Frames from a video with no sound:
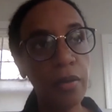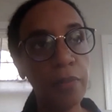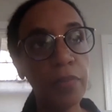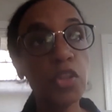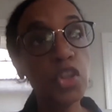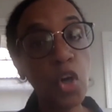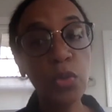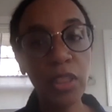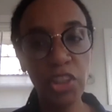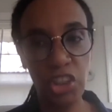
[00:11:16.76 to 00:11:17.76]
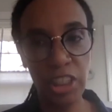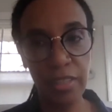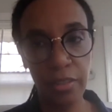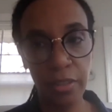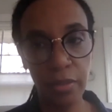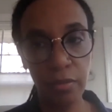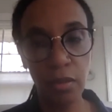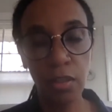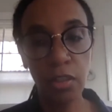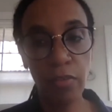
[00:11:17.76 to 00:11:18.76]
So does gender,
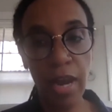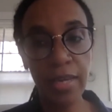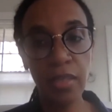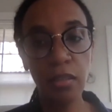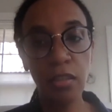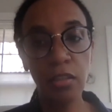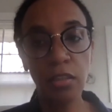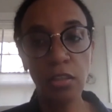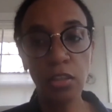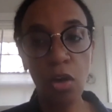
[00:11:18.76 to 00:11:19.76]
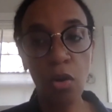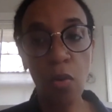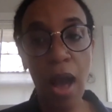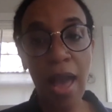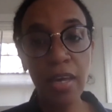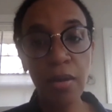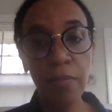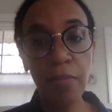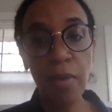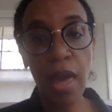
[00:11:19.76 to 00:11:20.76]
right? So I am
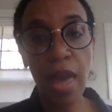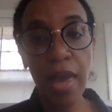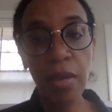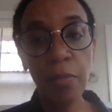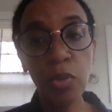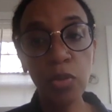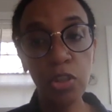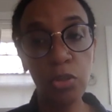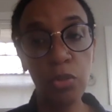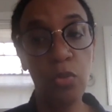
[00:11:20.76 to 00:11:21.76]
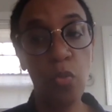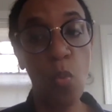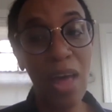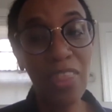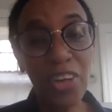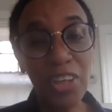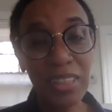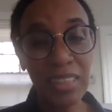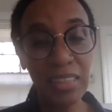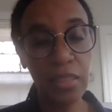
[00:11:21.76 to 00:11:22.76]
able to weather
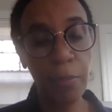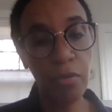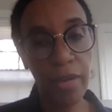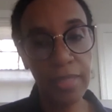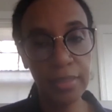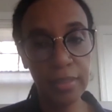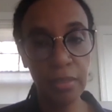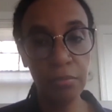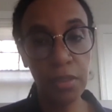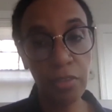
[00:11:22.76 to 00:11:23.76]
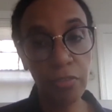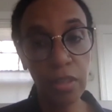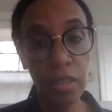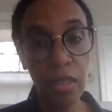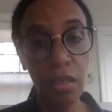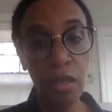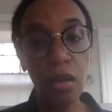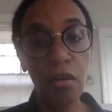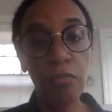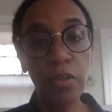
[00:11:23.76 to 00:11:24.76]
systemic racism differently
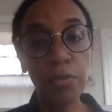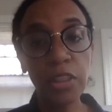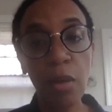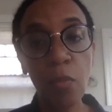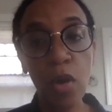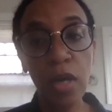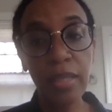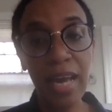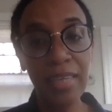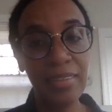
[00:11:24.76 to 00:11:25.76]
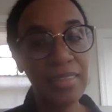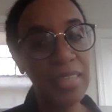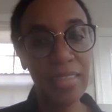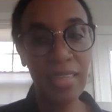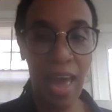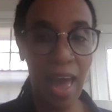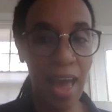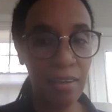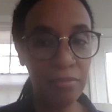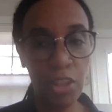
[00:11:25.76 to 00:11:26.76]
from someone that doesn't
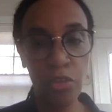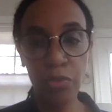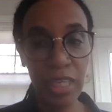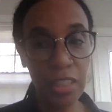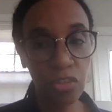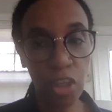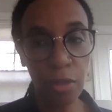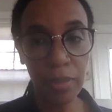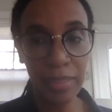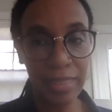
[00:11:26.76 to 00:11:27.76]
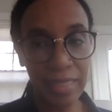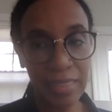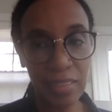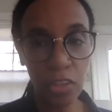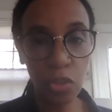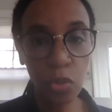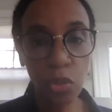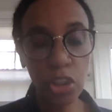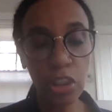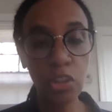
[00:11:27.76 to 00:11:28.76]
have degrees from elite
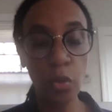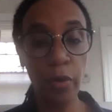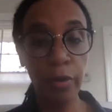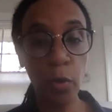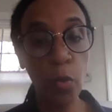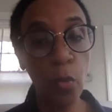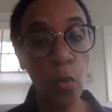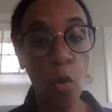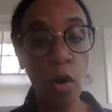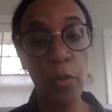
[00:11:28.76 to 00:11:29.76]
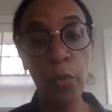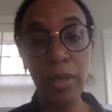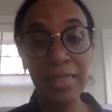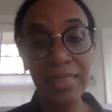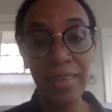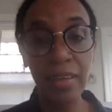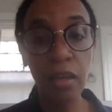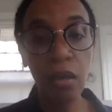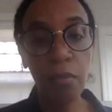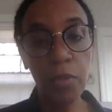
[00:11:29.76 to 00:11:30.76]
institutions or who isn't
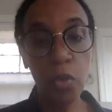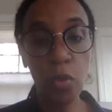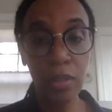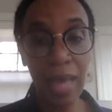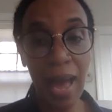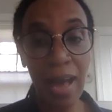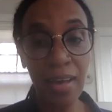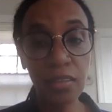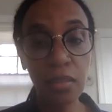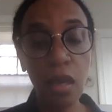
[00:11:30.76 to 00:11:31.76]
middle class.